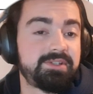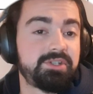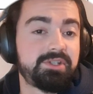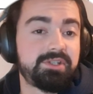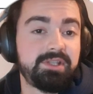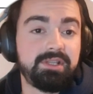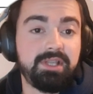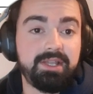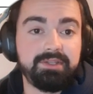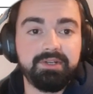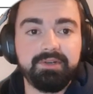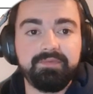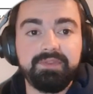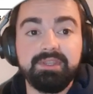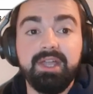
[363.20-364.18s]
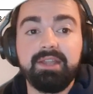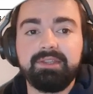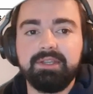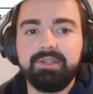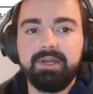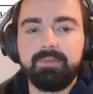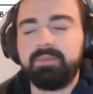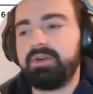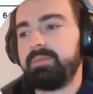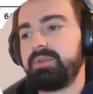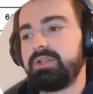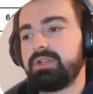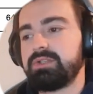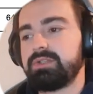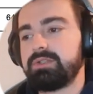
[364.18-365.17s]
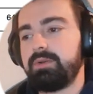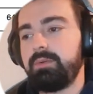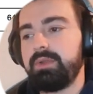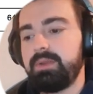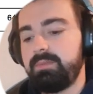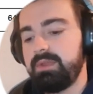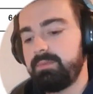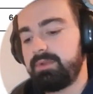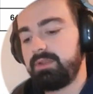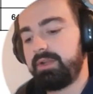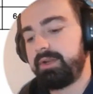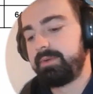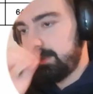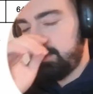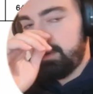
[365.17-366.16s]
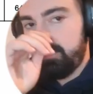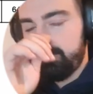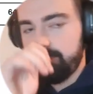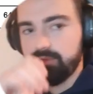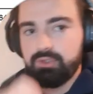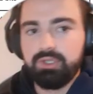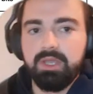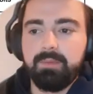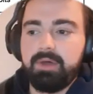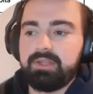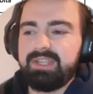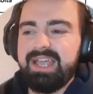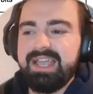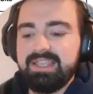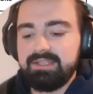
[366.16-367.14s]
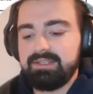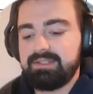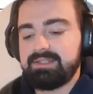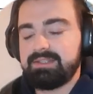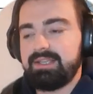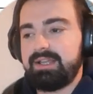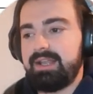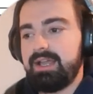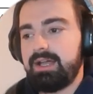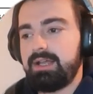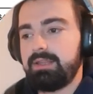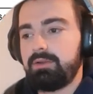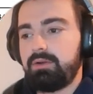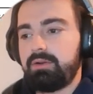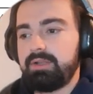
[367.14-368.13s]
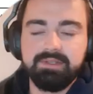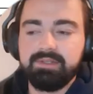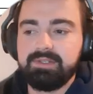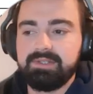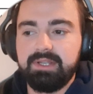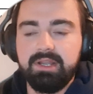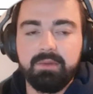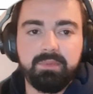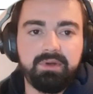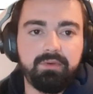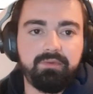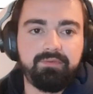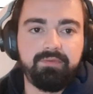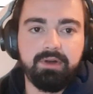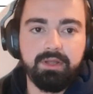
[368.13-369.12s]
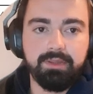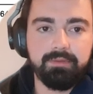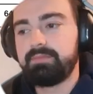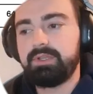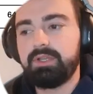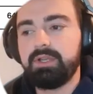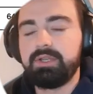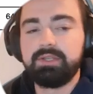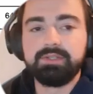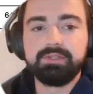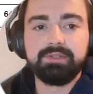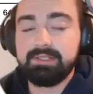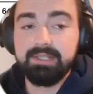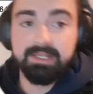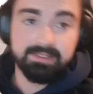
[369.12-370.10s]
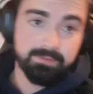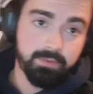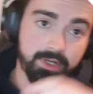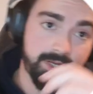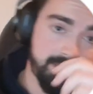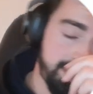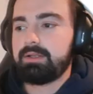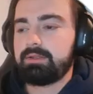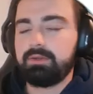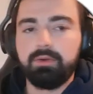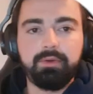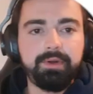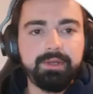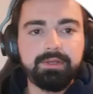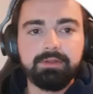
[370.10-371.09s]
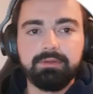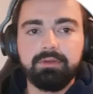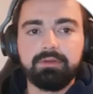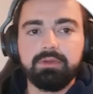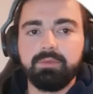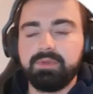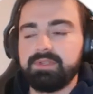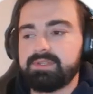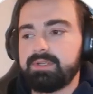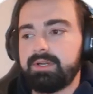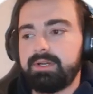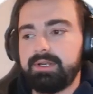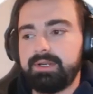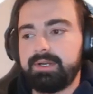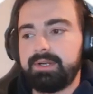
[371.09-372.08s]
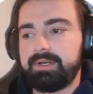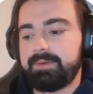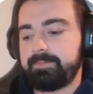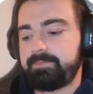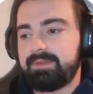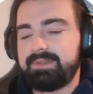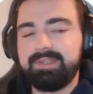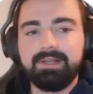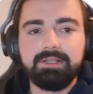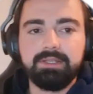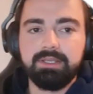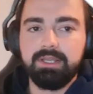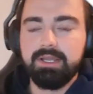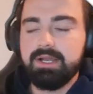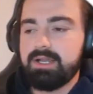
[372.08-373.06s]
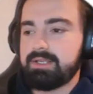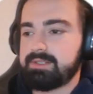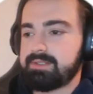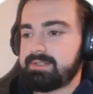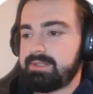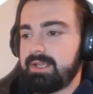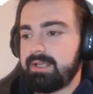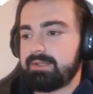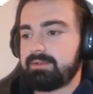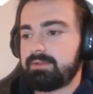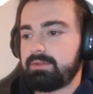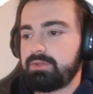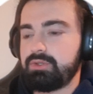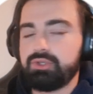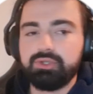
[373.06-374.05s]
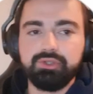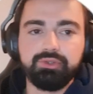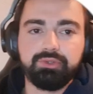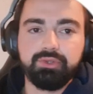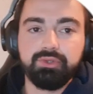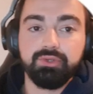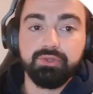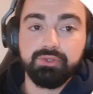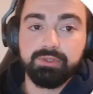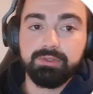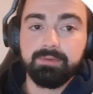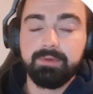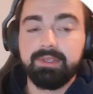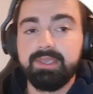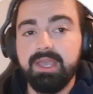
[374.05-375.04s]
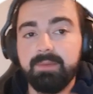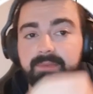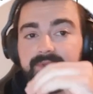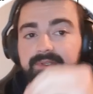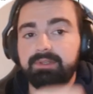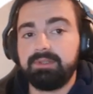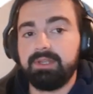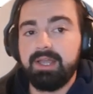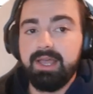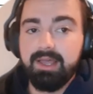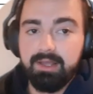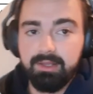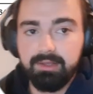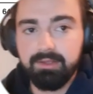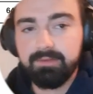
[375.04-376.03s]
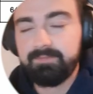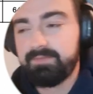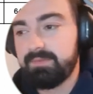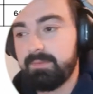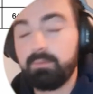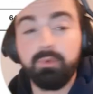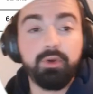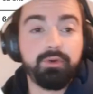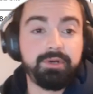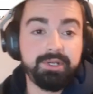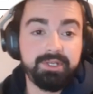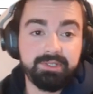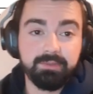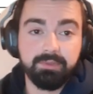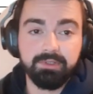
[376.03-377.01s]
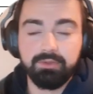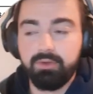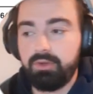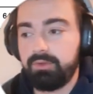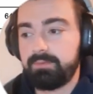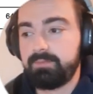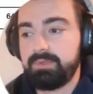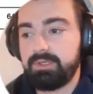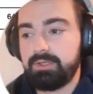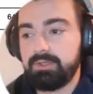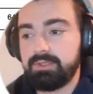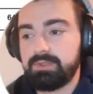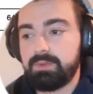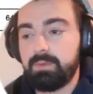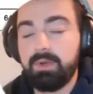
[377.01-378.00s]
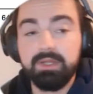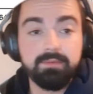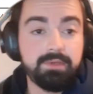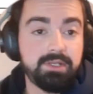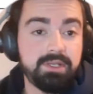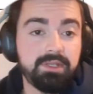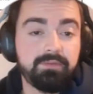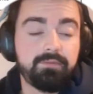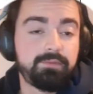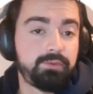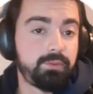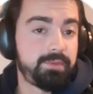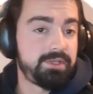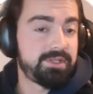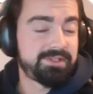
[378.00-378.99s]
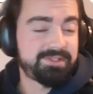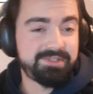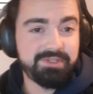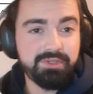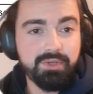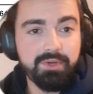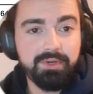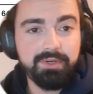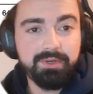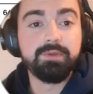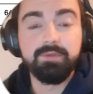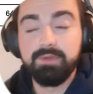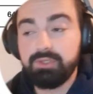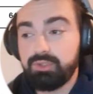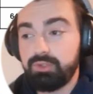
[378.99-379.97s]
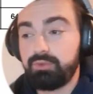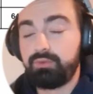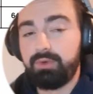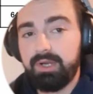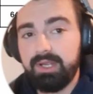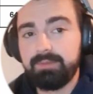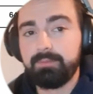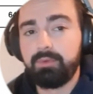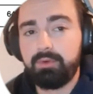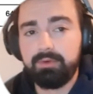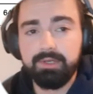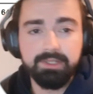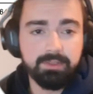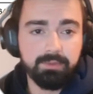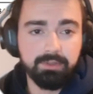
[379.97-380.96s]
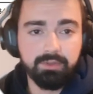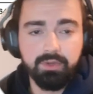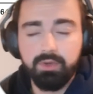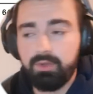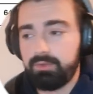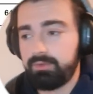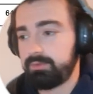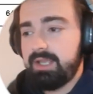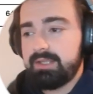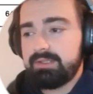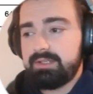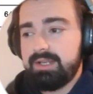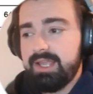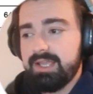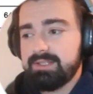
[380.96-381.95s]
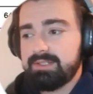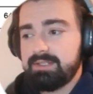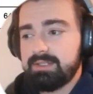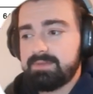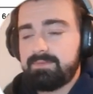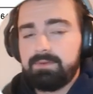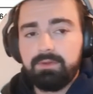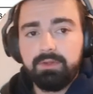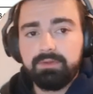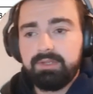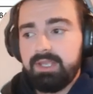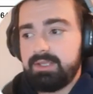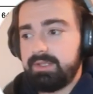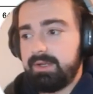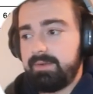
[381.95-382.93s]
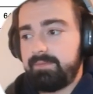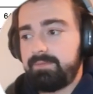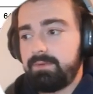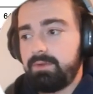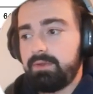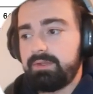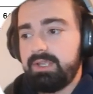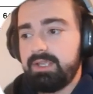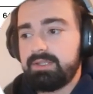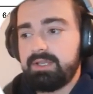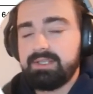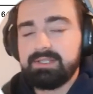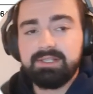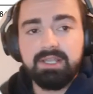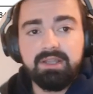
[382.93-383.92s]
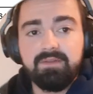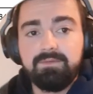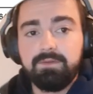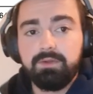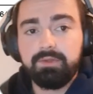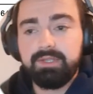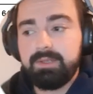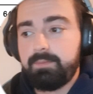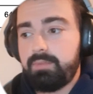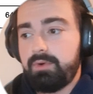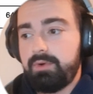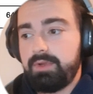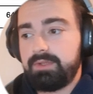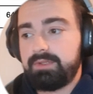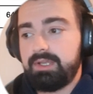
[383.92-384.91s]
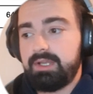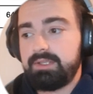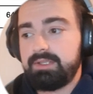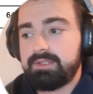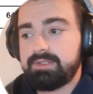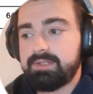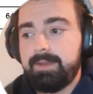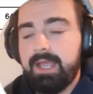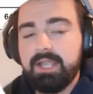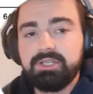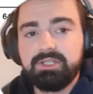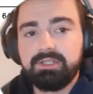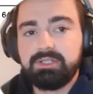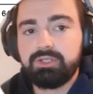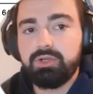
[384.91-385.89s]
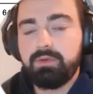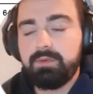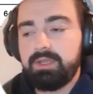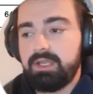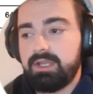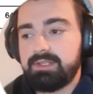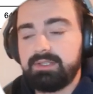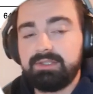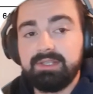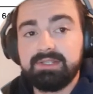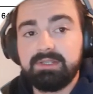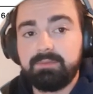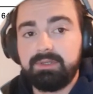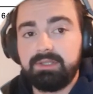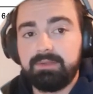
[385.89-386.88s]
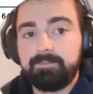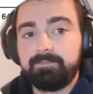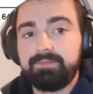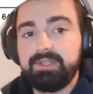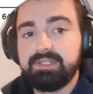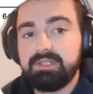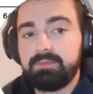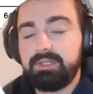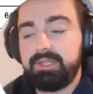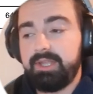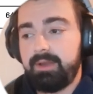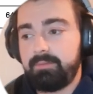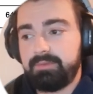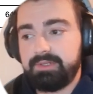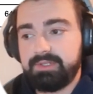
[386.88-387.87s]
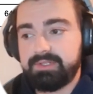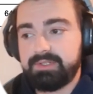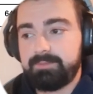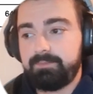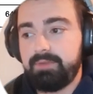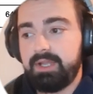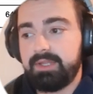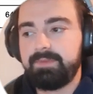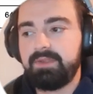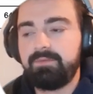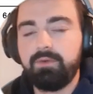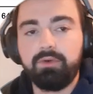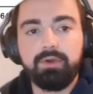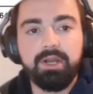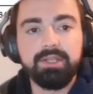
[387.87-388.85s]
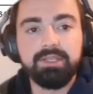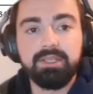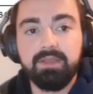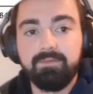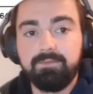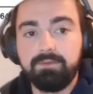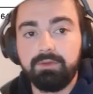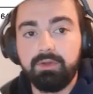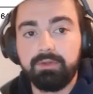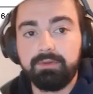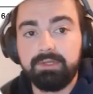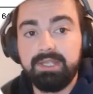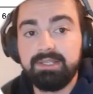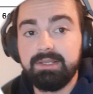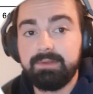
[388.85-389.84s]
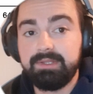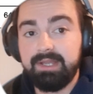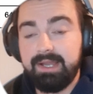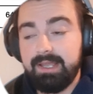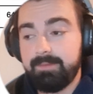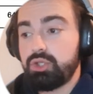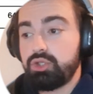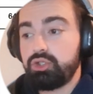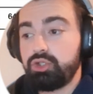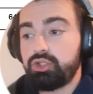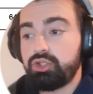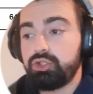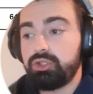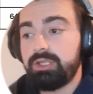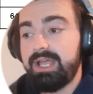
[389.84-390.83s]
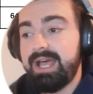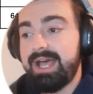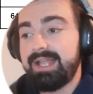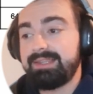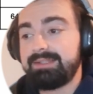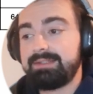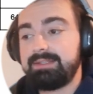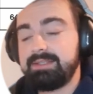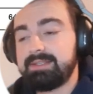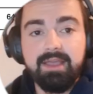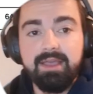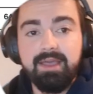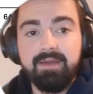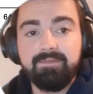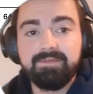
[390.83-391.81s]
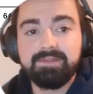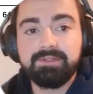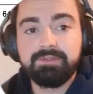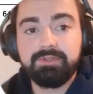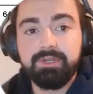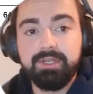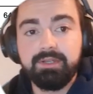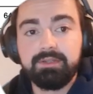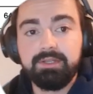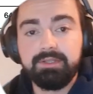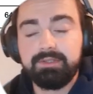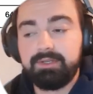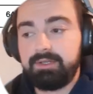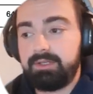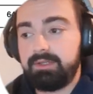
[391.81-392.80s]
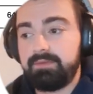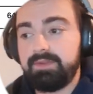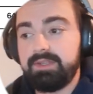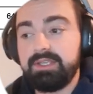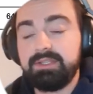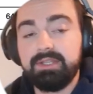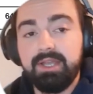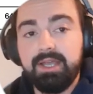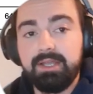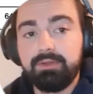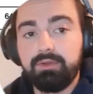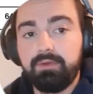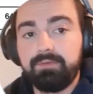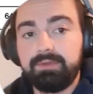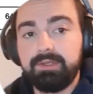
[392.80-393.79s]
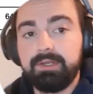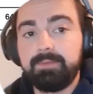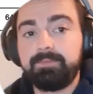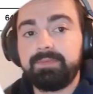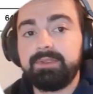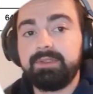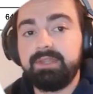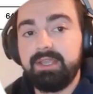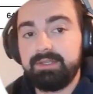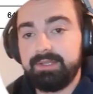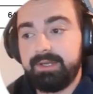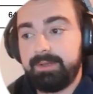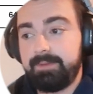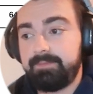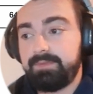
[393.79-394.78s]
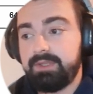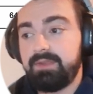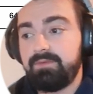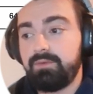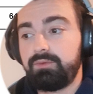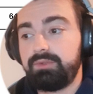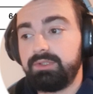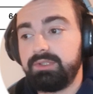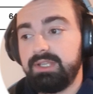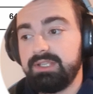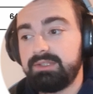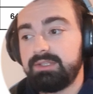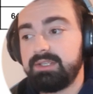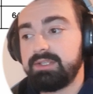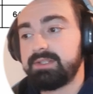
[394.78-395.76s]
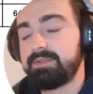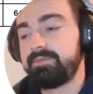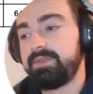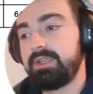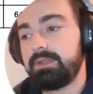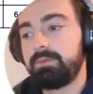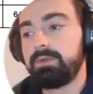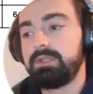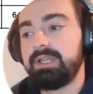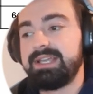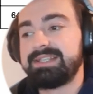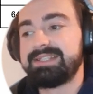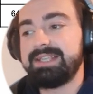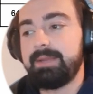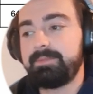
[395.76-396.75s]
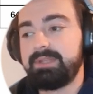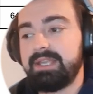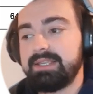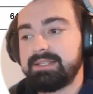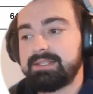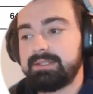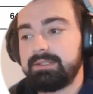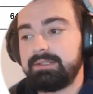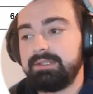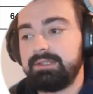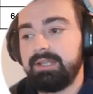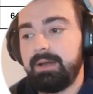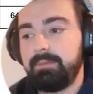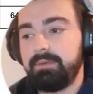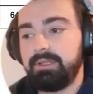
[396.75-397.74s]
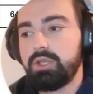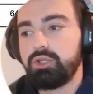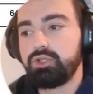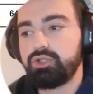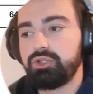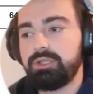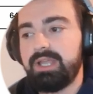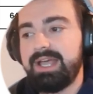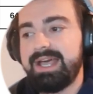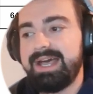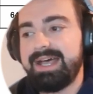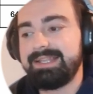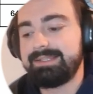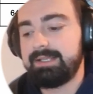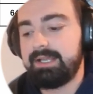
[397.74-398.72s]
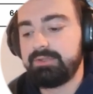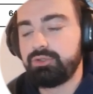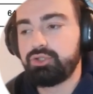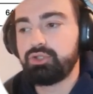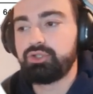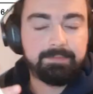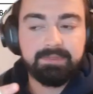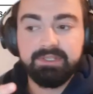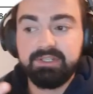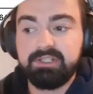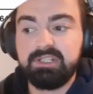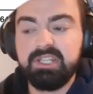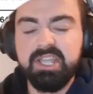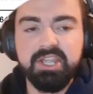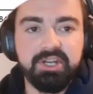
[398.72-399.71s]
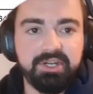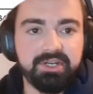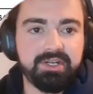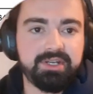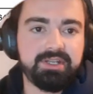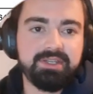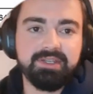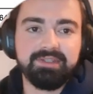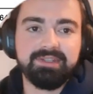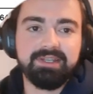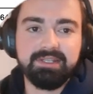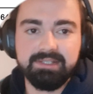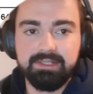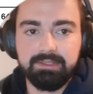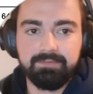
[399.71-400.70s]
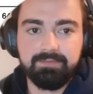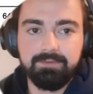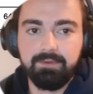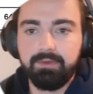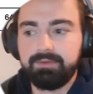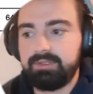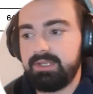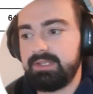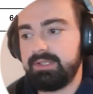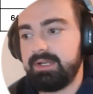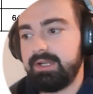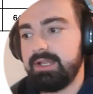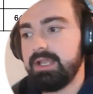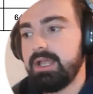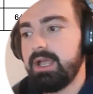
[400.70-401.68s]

just a letter, not a number, because so many people are confusing about, hey, it's an L or it's a number of 1, because that's why the Oracle documents are telling us that you should use capital L, more readable code, because what we need to be a senior, we should write more readable code. And the next is float data. Float data is like a floating point, and it's actually showing us the decimal numbers. But if you're writing a float data type, you should add this F string literal in the end of the data. If you delete this, it will accept as the double. You should add and you should declare it as a float data.